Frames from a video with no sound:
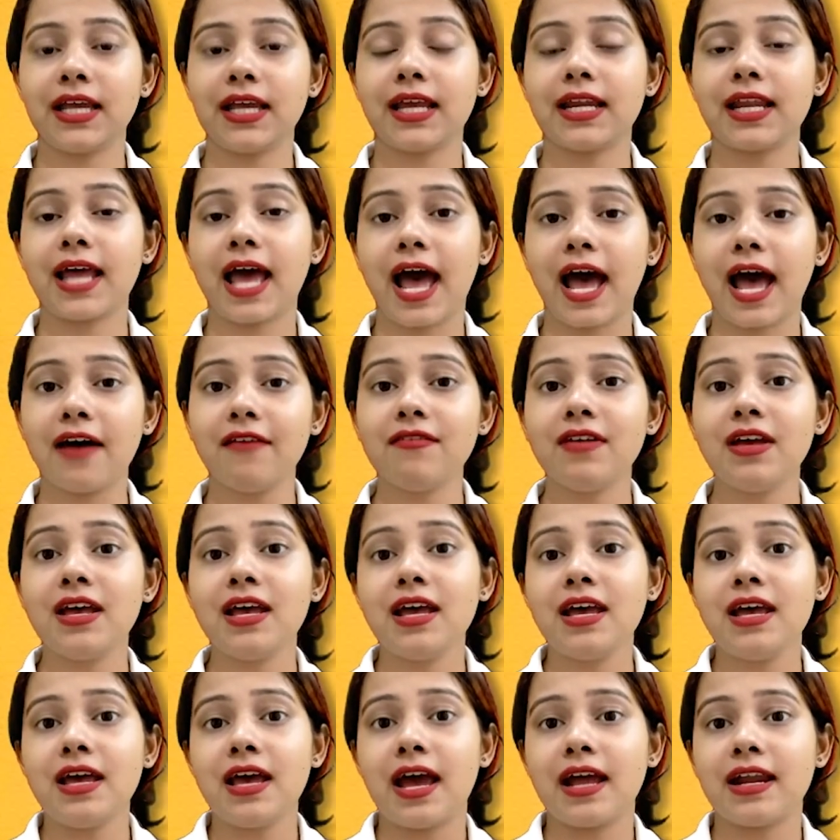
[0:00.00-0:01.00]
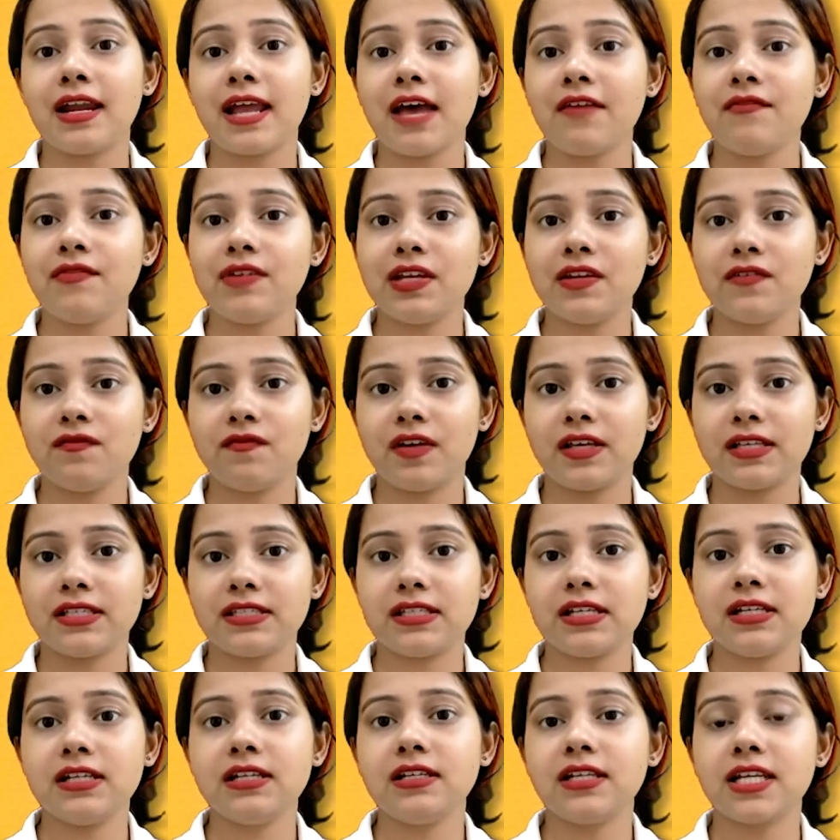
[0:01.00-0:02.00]
can have and have
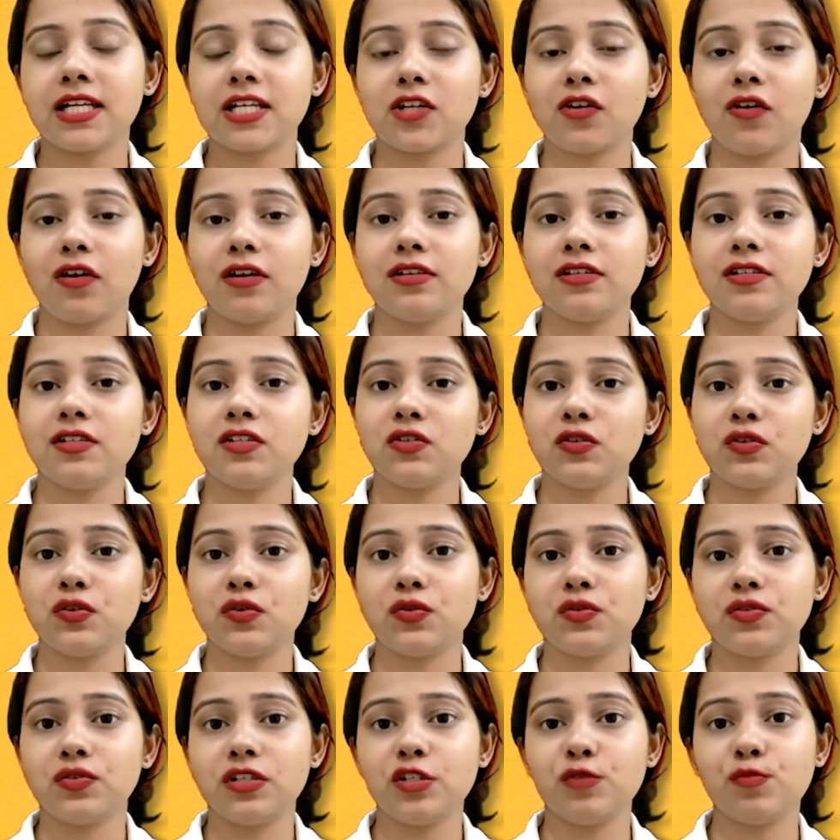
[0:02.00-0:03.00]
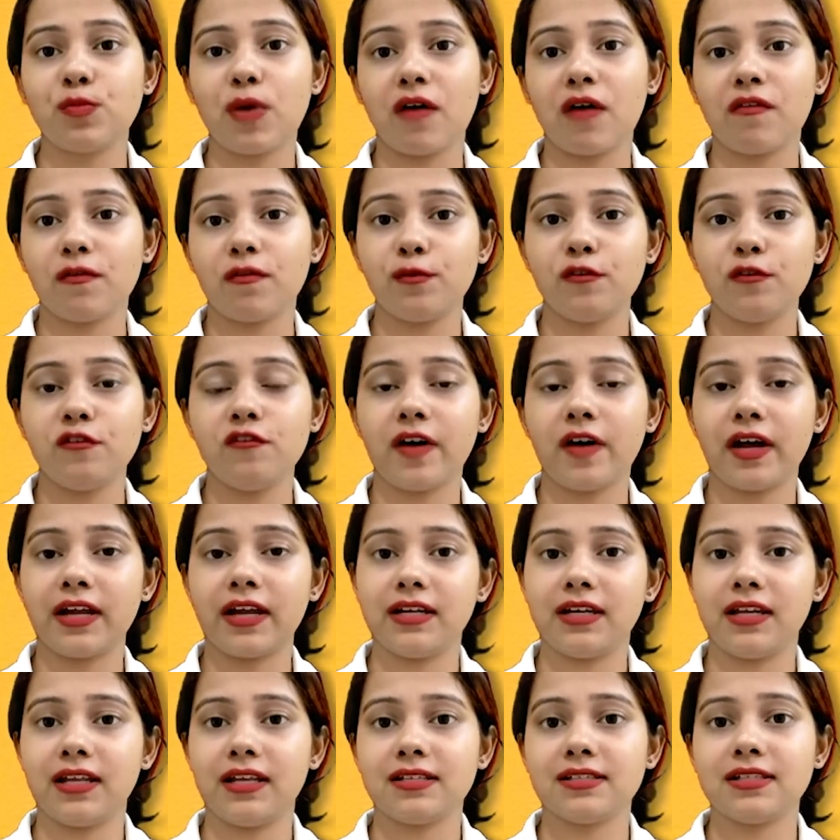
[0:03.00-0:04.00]
invested in technologies to use its powerful
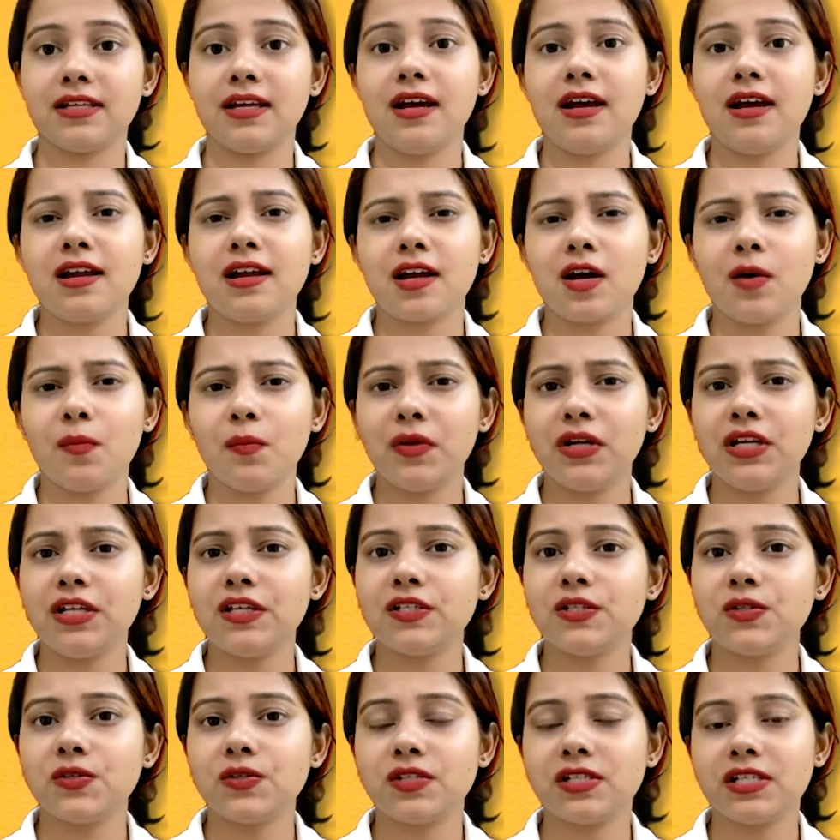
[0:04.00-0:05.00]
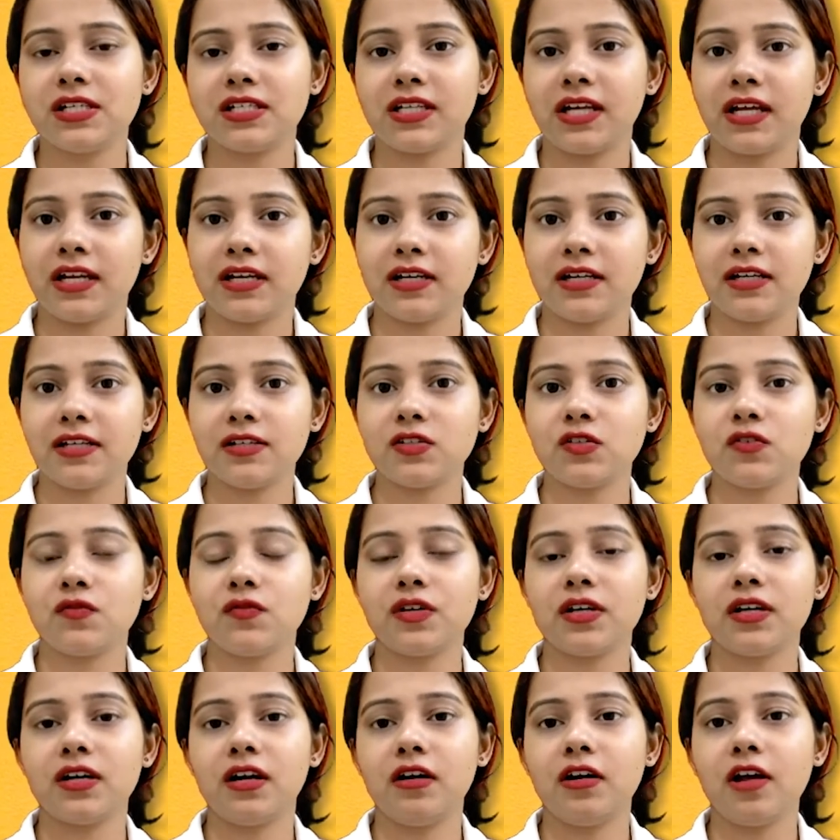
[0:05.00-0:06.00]
findings. Companies use data analytics to
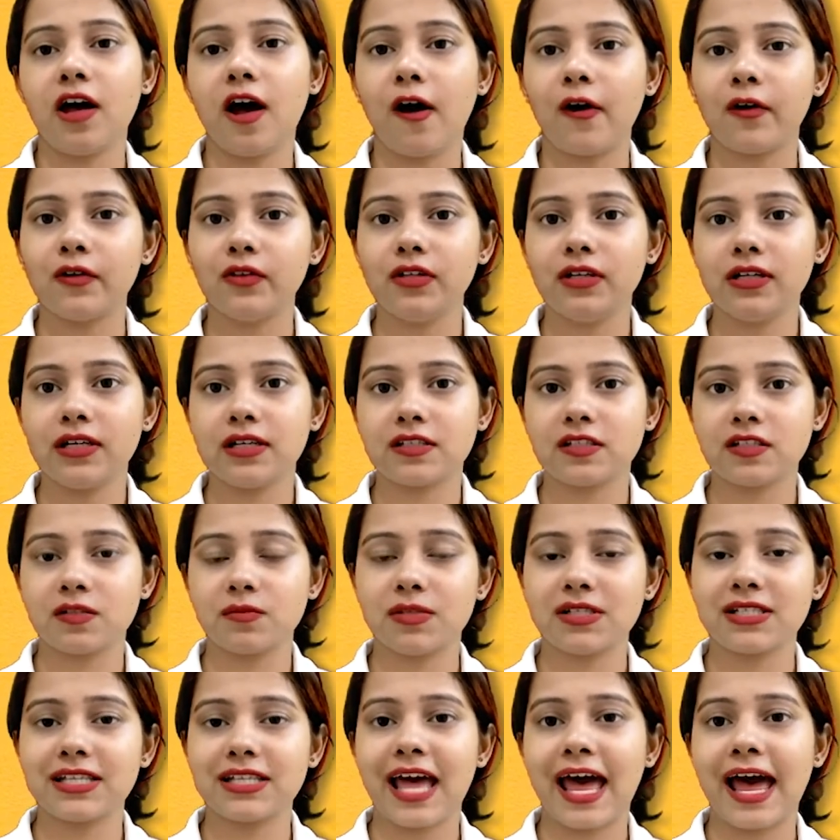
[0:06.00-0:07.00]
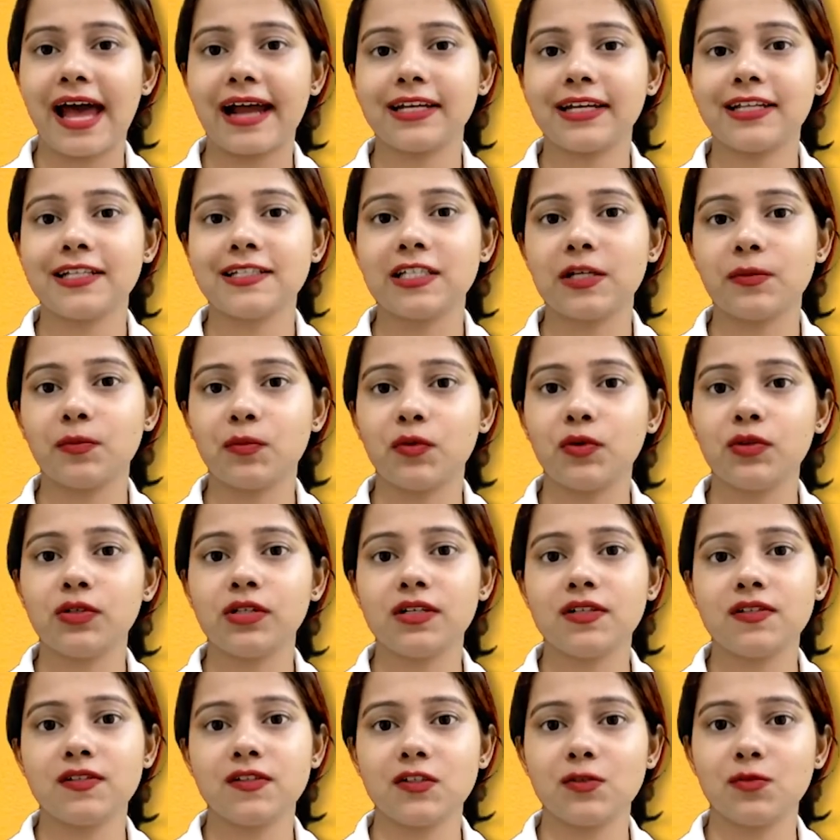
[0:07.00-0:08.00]
figure out how their customers act and support
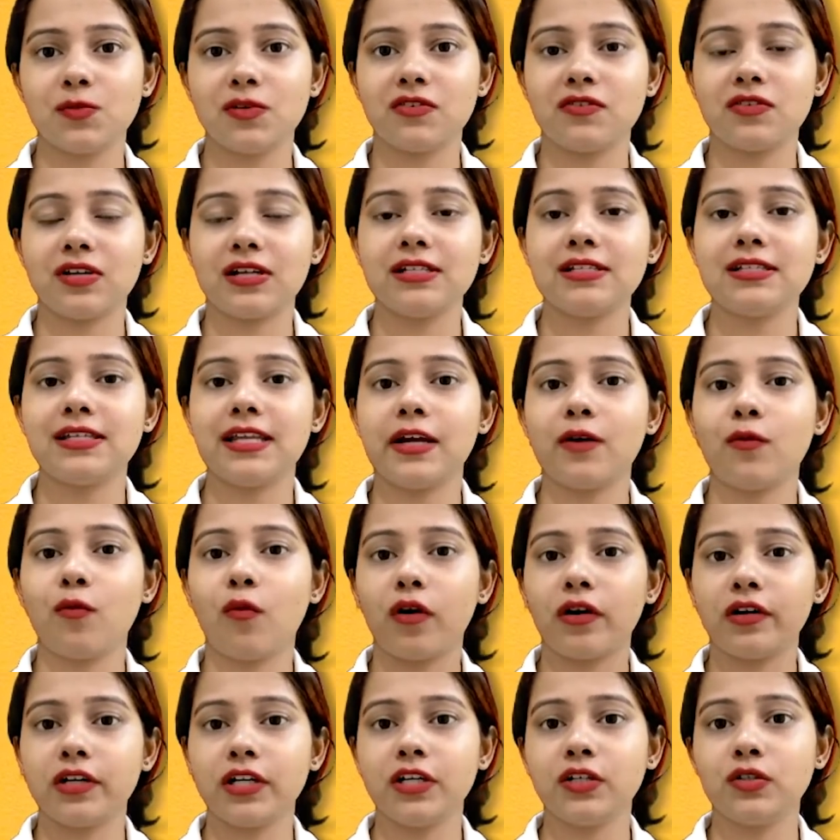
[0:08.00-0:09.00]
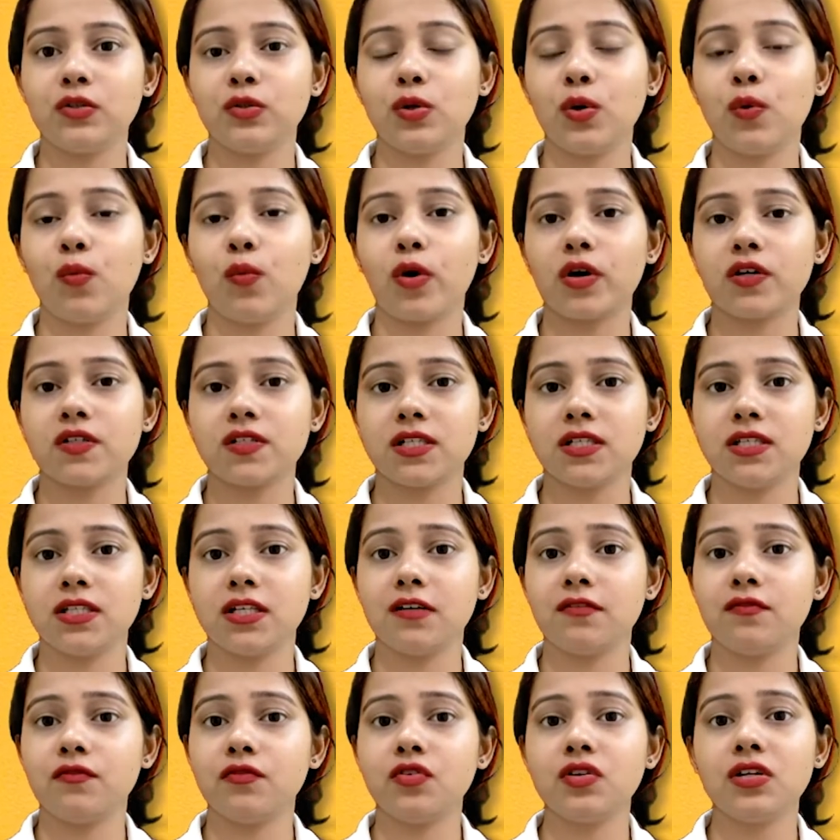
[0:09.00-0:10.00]
consumer trends like wanting to know what's in their
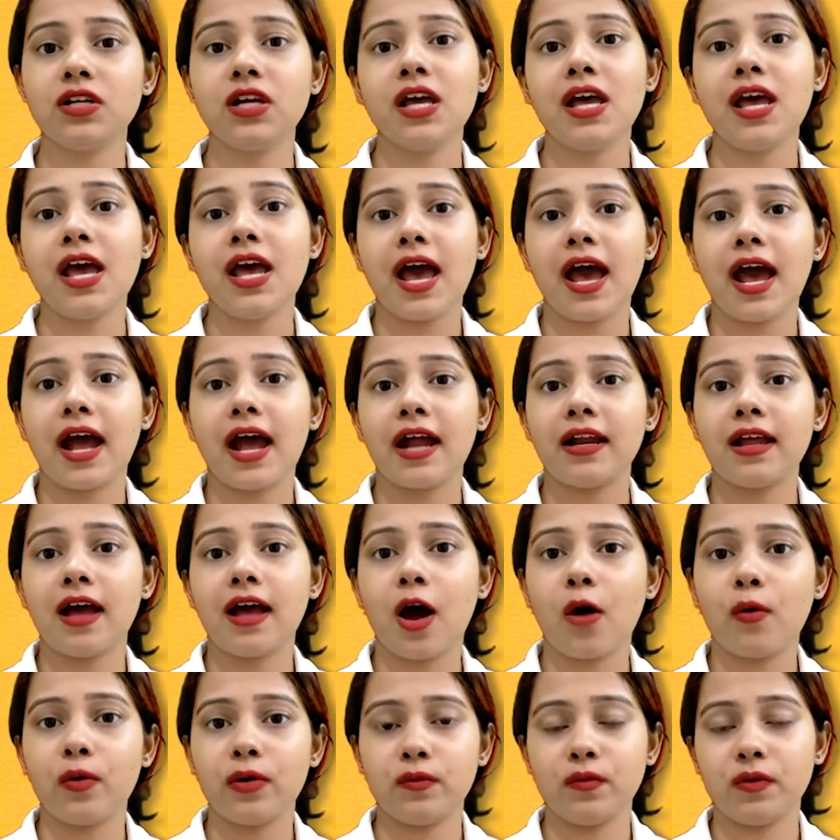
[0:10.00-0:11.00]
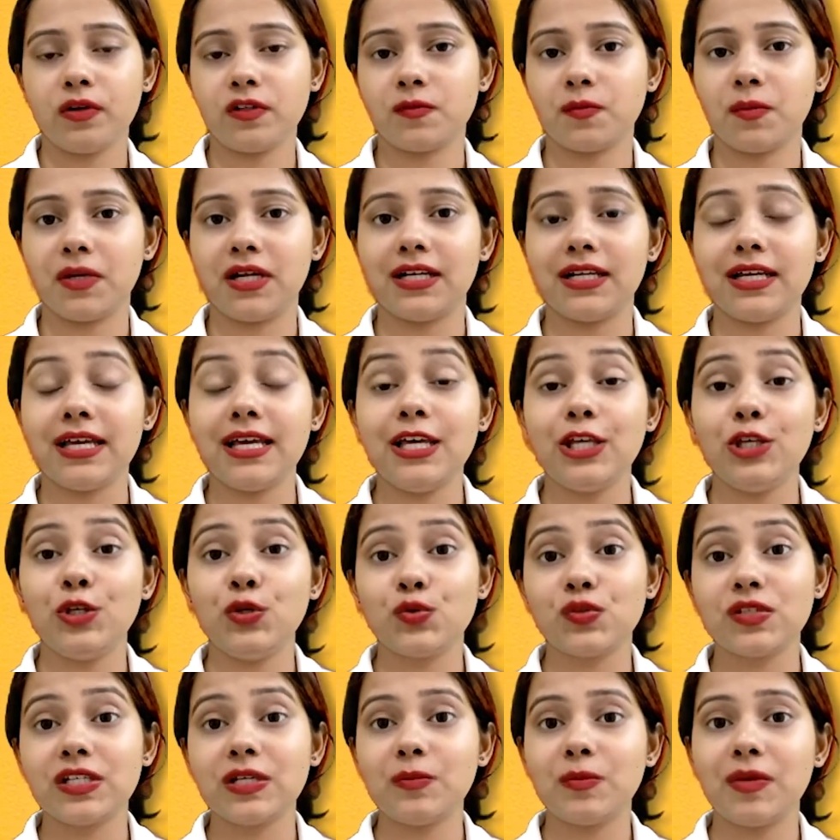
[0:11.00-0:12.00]
food and how it was made.
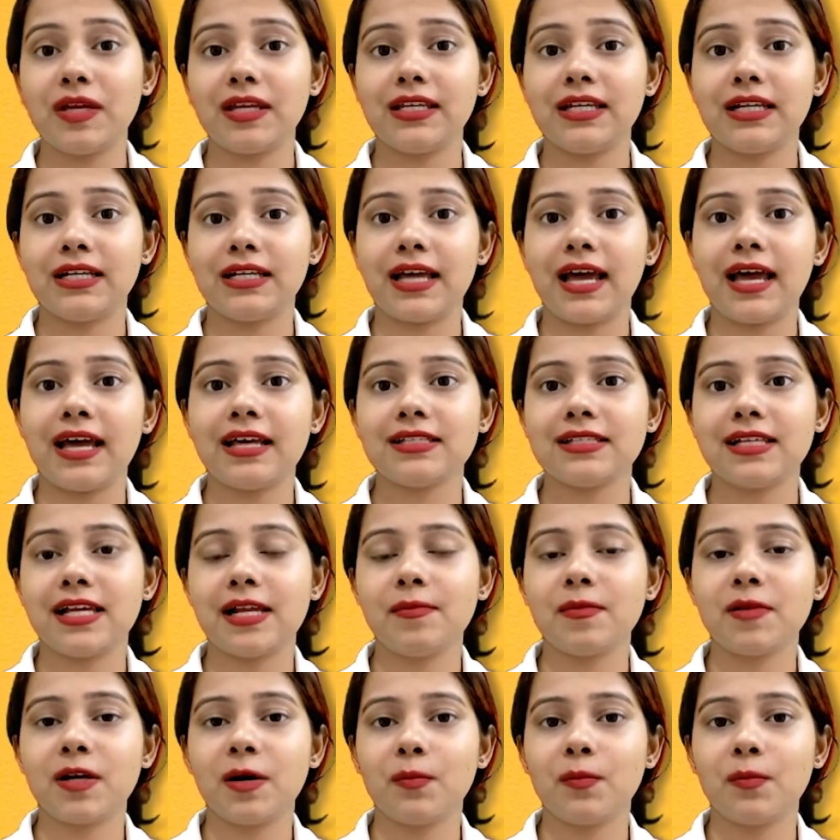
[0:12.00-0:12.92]
Using big data has helped